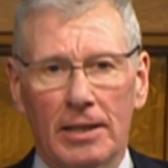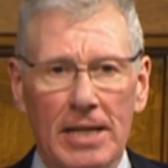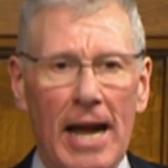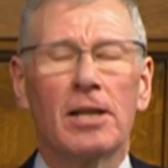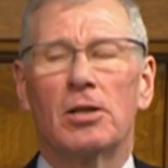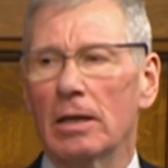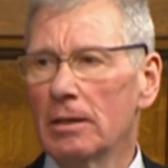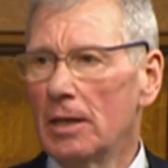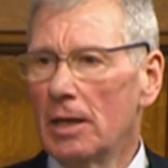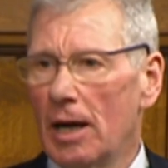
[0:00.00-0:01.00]
tanker,
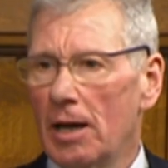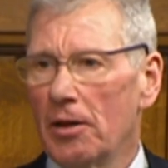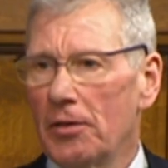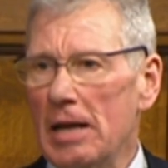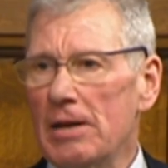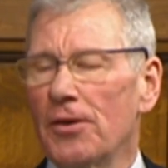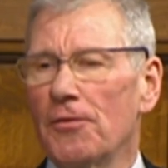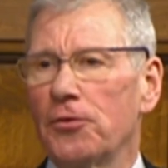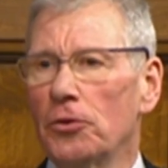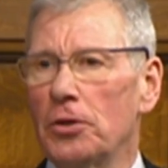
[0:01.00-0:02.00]
they even
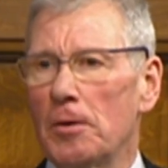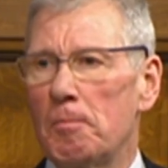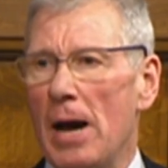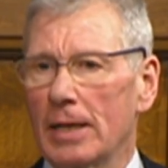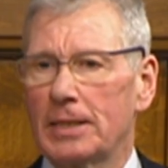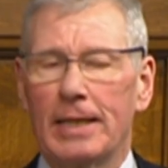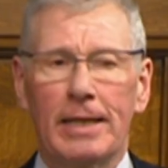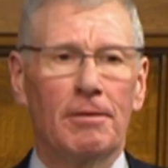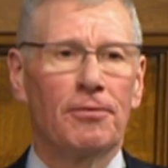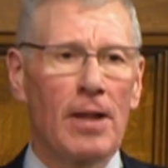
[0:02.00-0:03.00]
flew the
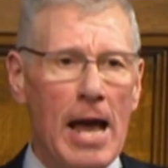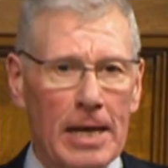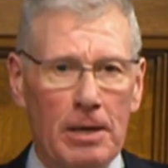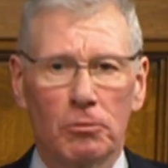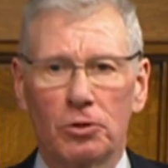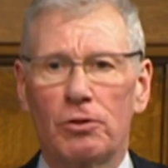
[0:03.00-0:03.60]
Palestinian flag. It was